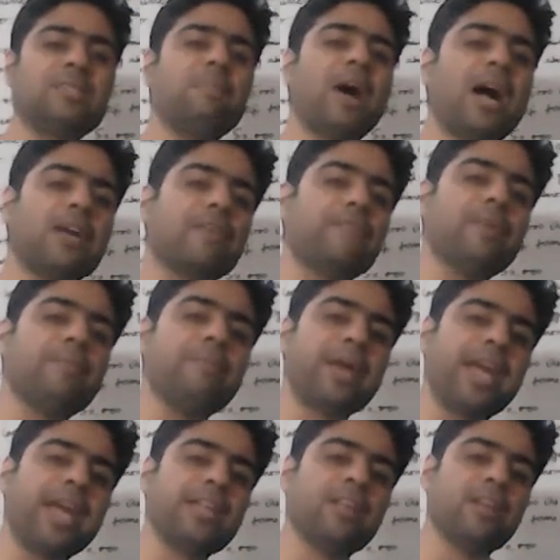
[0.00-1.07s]
part of the
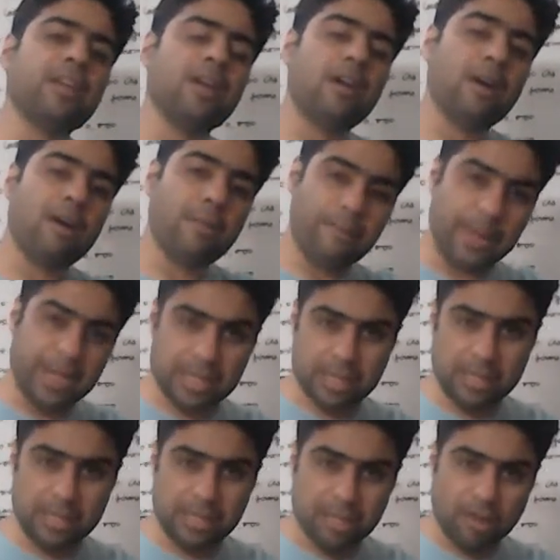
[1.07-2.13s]
main
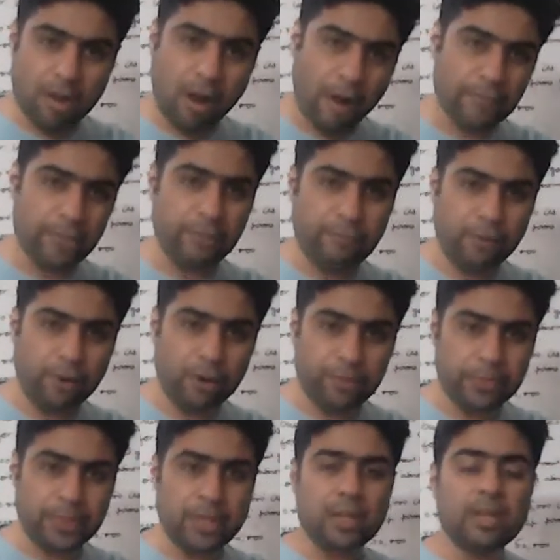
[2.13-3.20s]
business of the
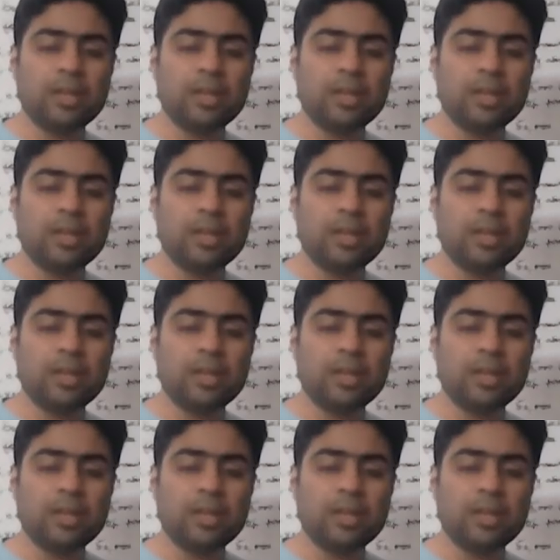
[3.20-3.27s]
firm.